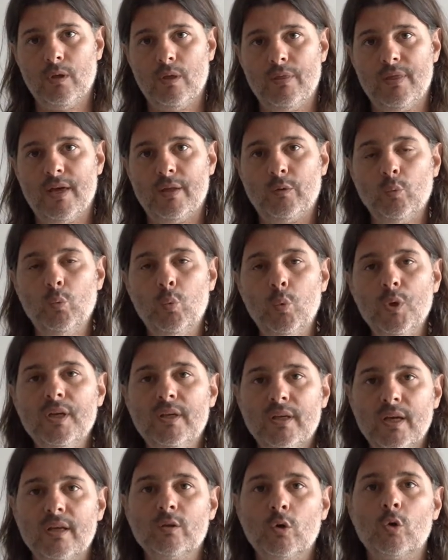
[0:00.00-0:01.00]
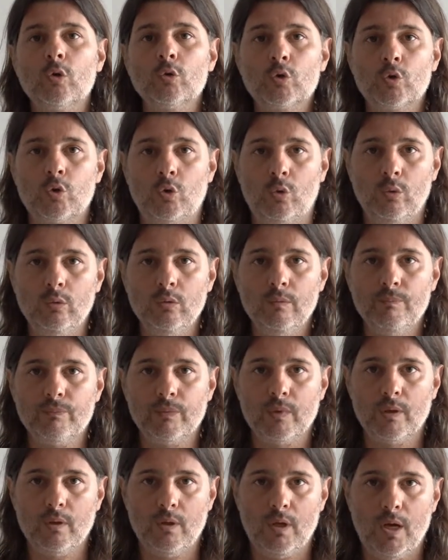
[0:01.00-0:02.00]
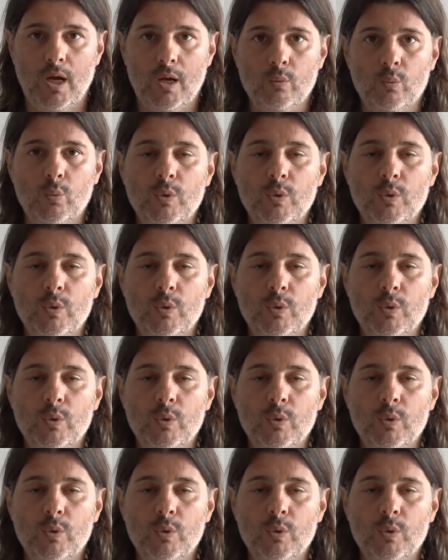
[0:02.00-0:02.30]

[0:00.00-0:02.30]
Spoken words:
that we can control, and